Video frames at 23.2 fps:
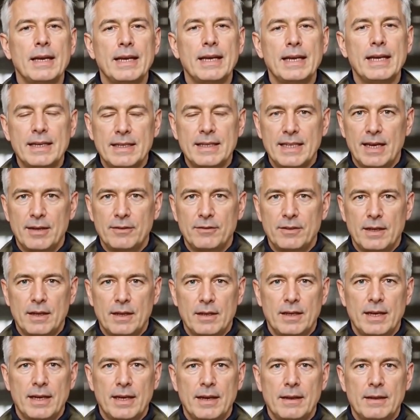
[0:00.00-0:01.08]

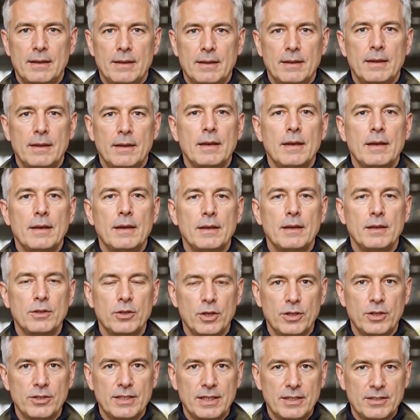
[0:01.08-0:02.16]
indefinitely,
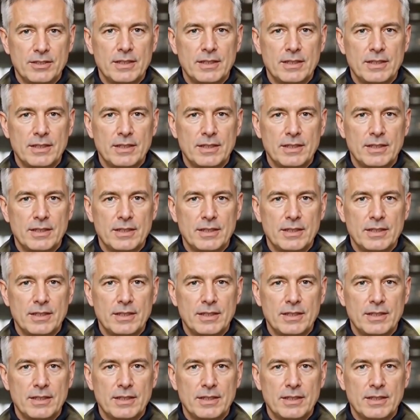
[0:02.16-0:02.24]
just as